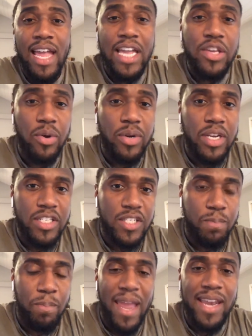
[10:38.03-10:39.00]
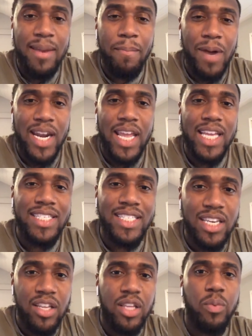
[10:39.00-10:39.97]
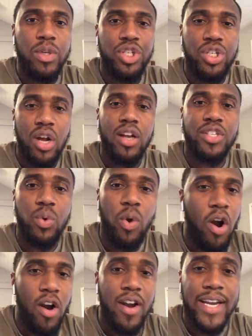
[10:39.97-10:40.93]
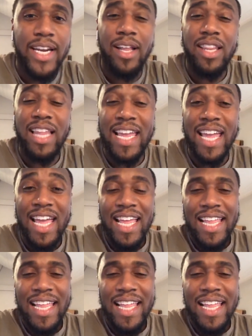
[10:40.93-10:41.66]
And you don't need to spend money dealing with sharks who aren't going to like